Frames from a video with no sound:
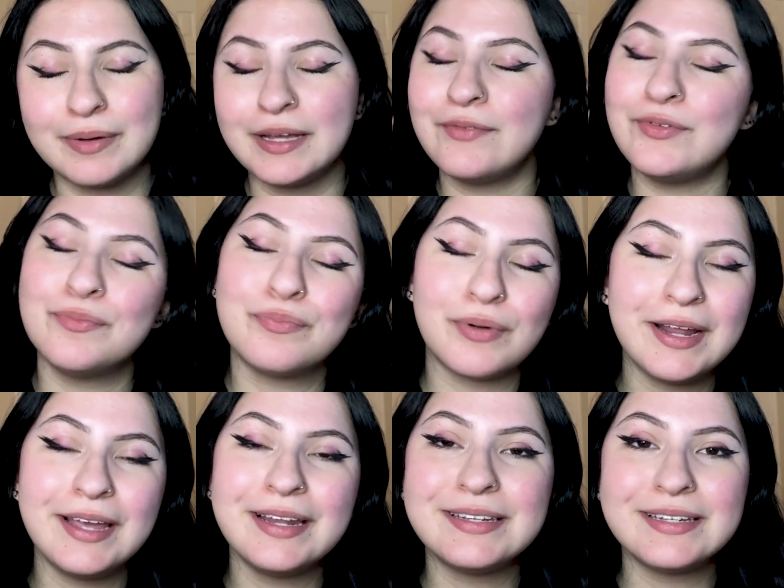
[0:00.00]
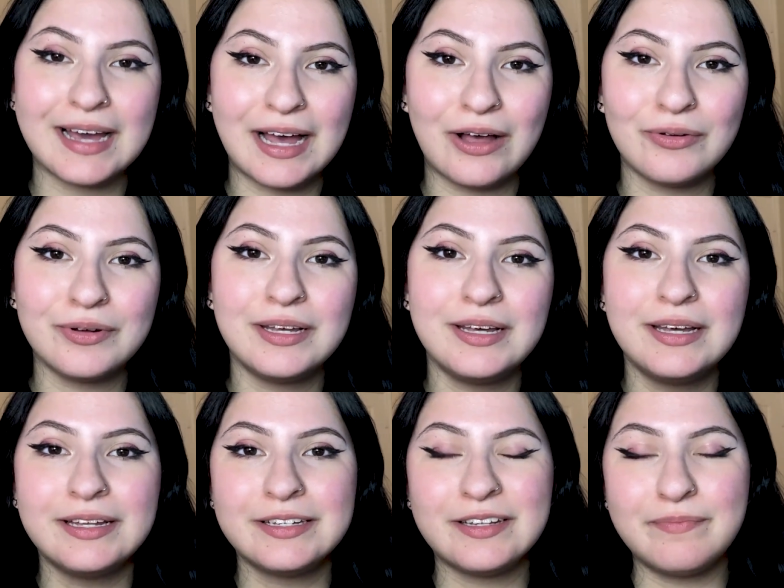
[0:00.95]
But if you break it down
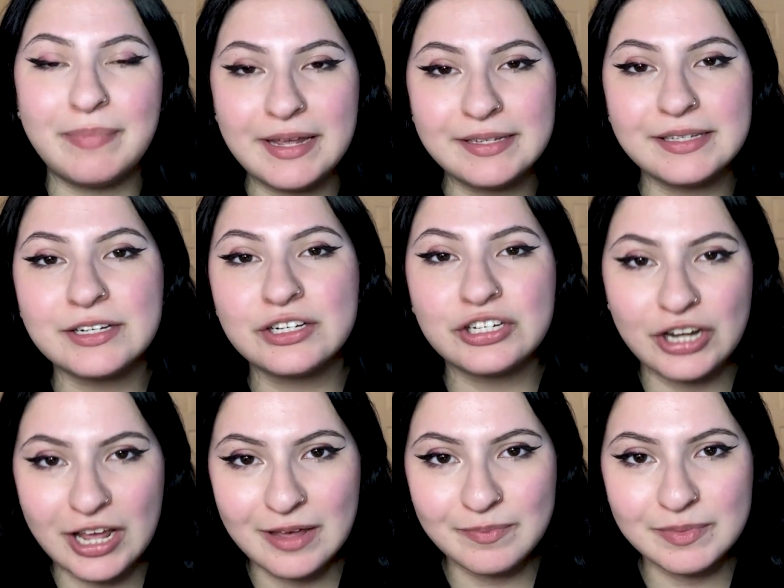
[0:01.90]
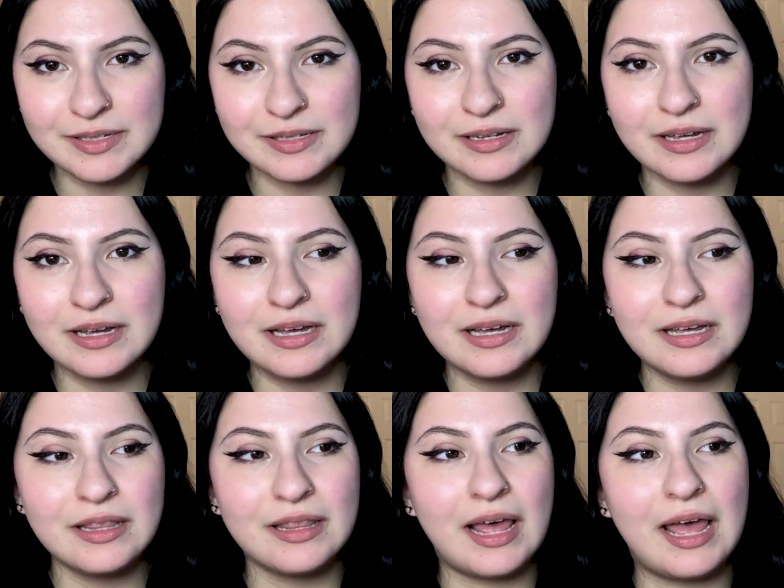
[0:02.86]
to basic shapes,
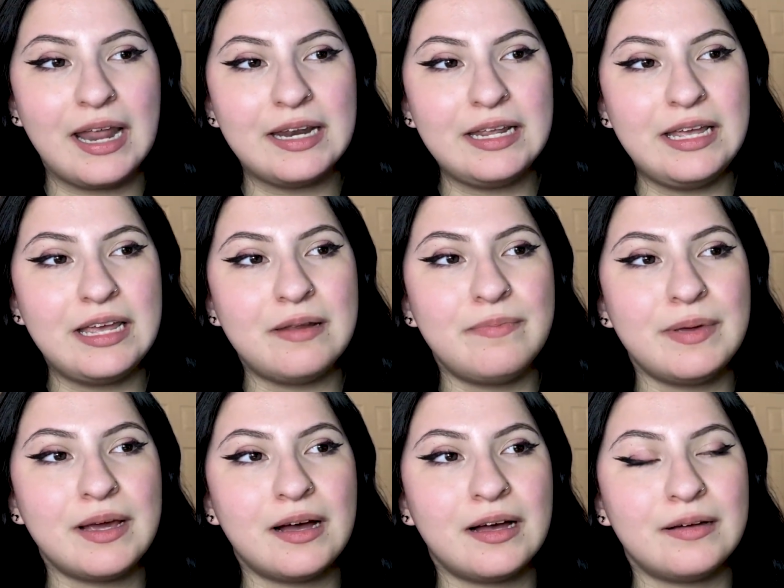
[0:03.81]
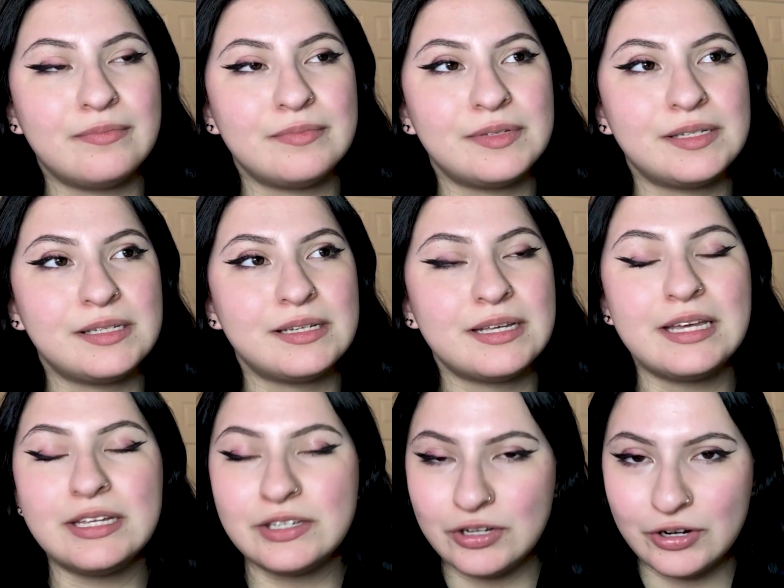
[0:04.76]
then it becomes
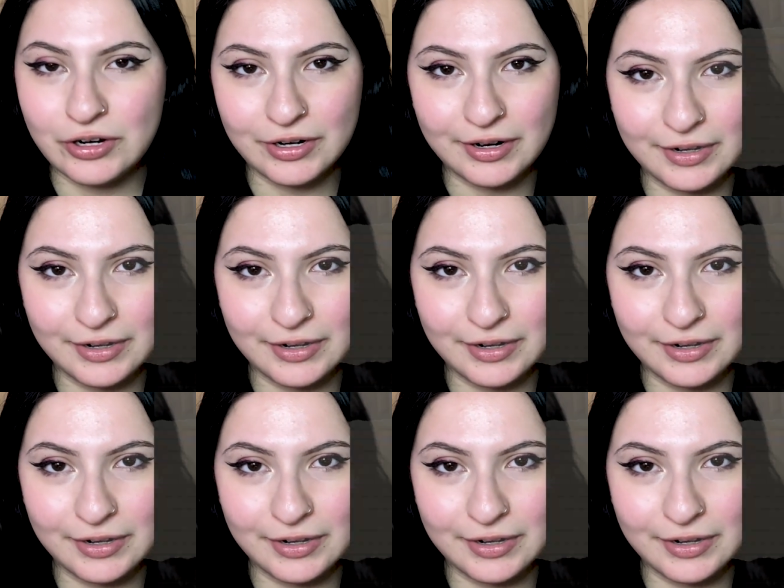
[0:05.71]
easier.